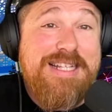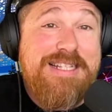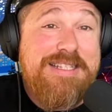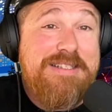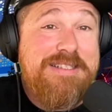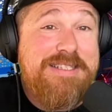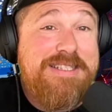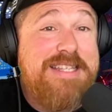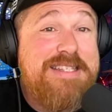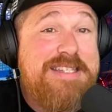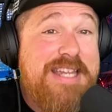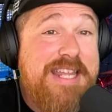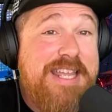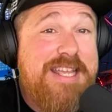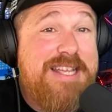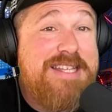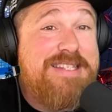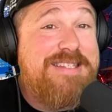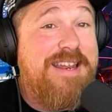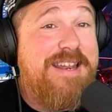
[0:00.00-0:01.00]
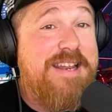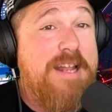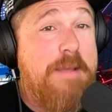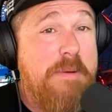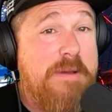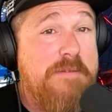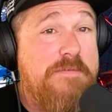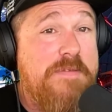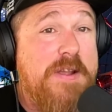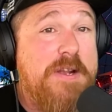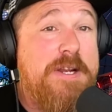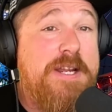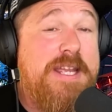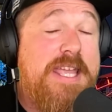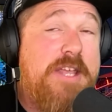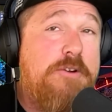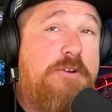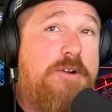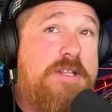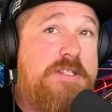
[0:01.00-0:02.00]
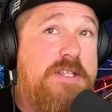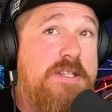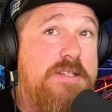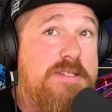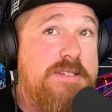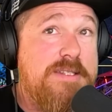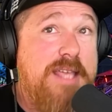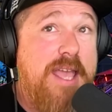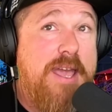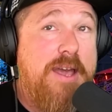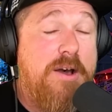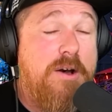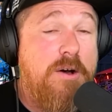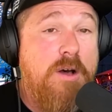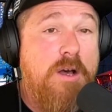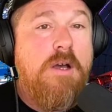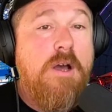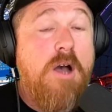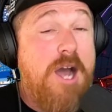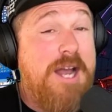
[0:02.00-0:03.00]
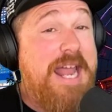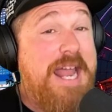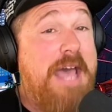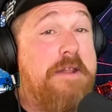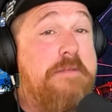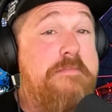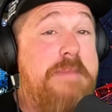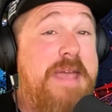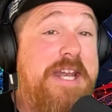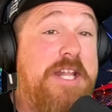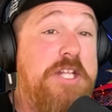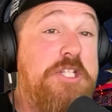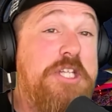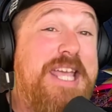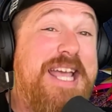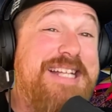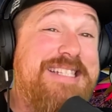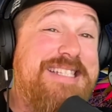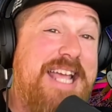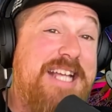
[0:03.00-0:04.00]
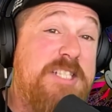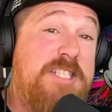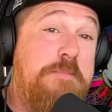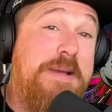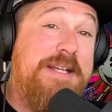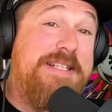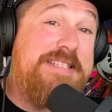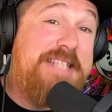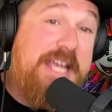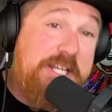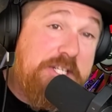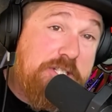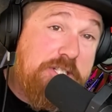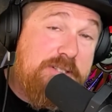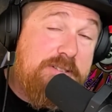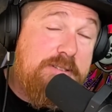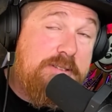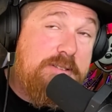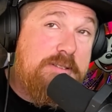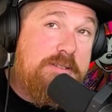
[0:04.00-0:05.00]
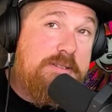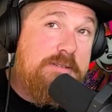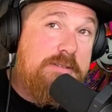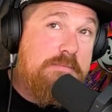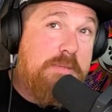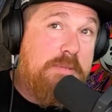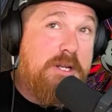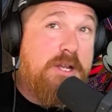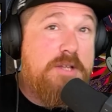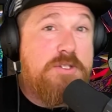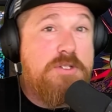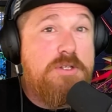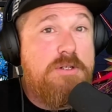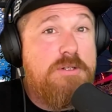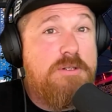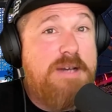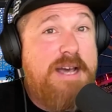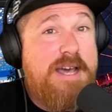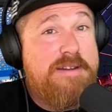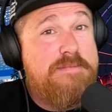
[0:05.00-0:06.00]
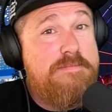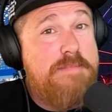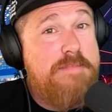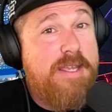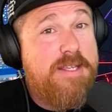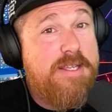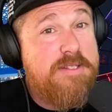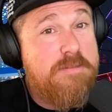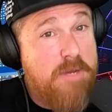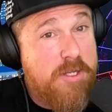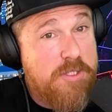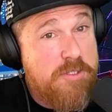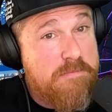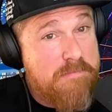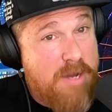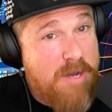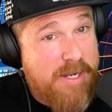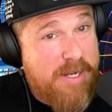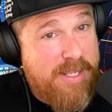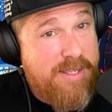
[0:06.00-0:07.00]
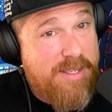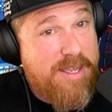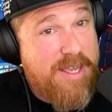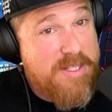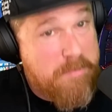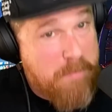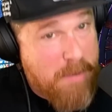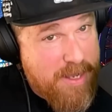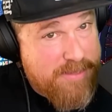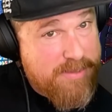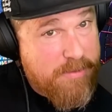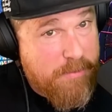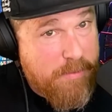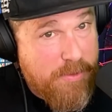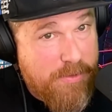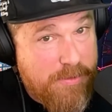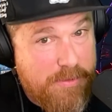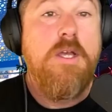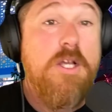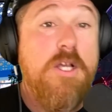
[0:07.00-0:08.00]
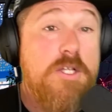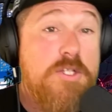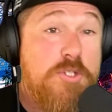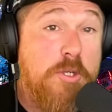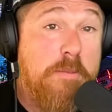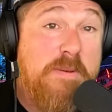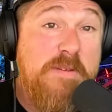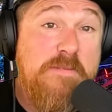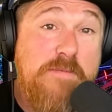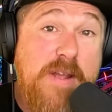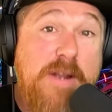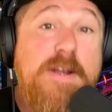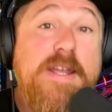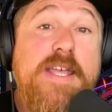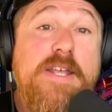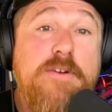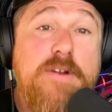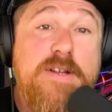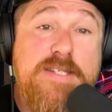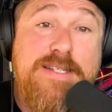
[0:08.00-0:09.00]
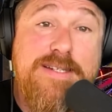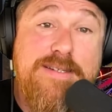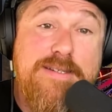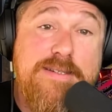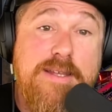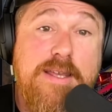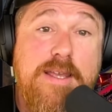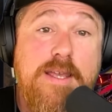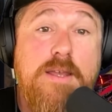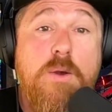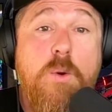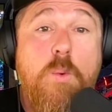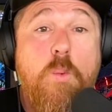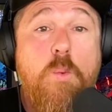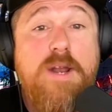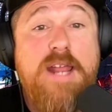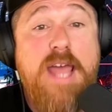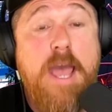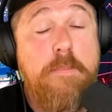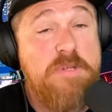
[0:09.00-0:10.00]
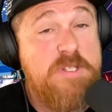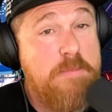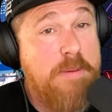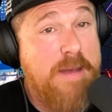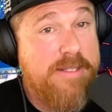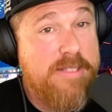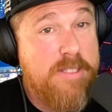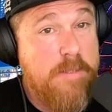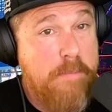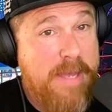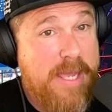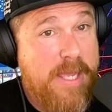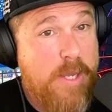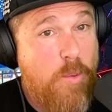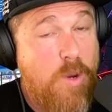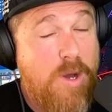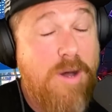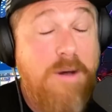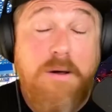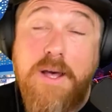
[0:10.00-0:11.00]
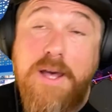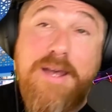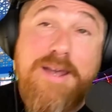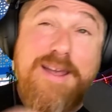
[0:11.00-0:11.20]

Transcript: Disney is setting up a very interesting scale on how to manage guest expectations, but also how to make as much money as possible. So it'll be very interesting to see what happens behind the paywall.